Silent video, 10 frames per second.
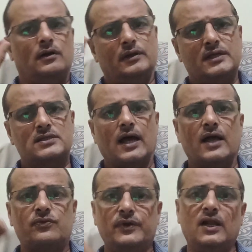Yes,
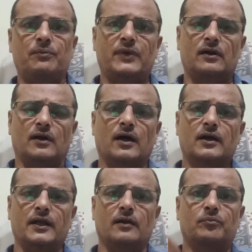I feel
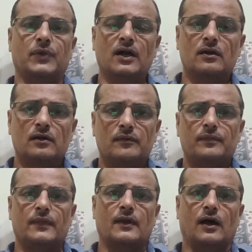hungry,
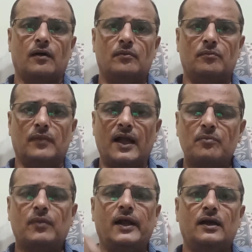but my
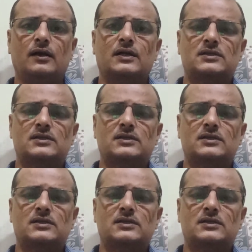mind